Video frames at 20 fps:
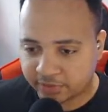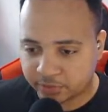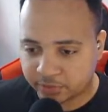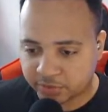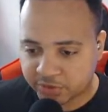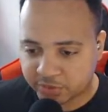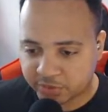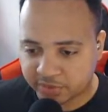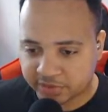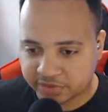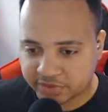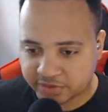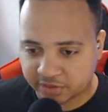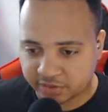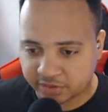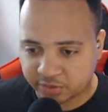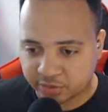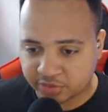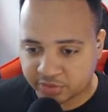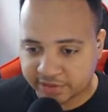which will then start a
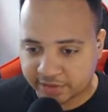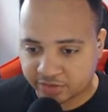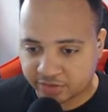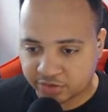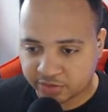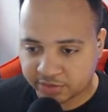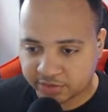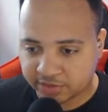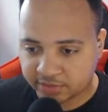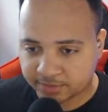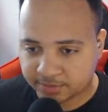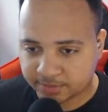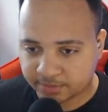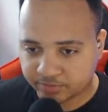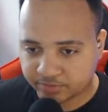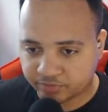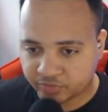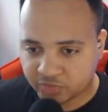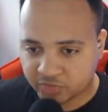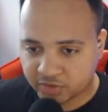new downtrend,
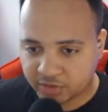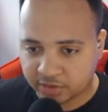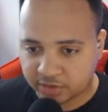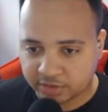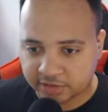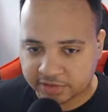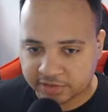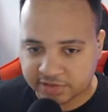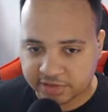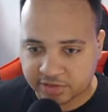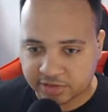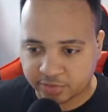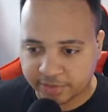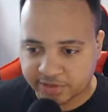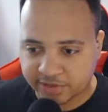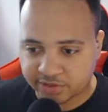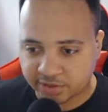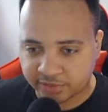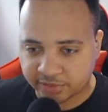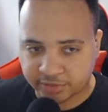
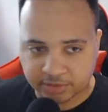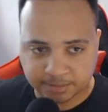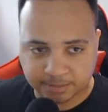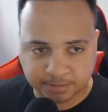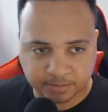continuation of it.